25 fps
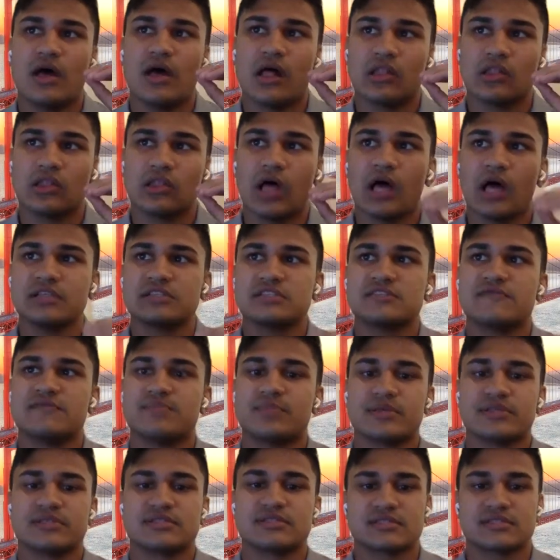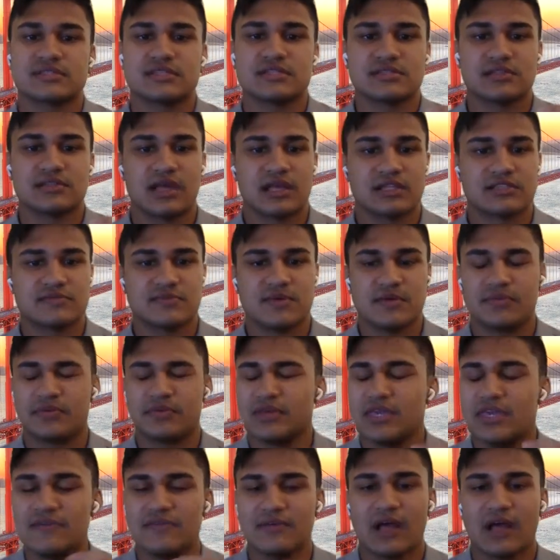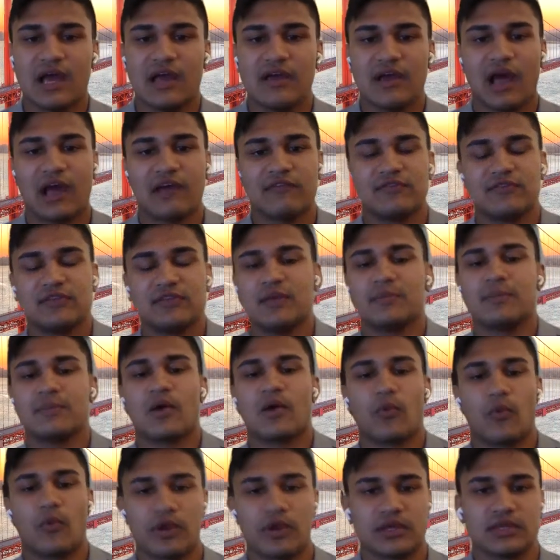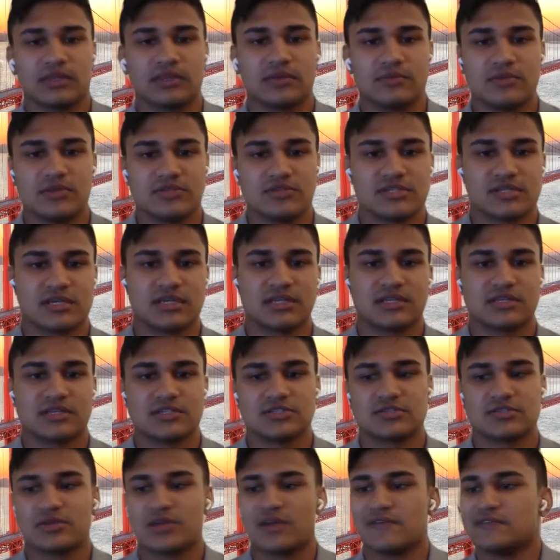Lots of businesses, lots of people, even I've done my work in the music industry,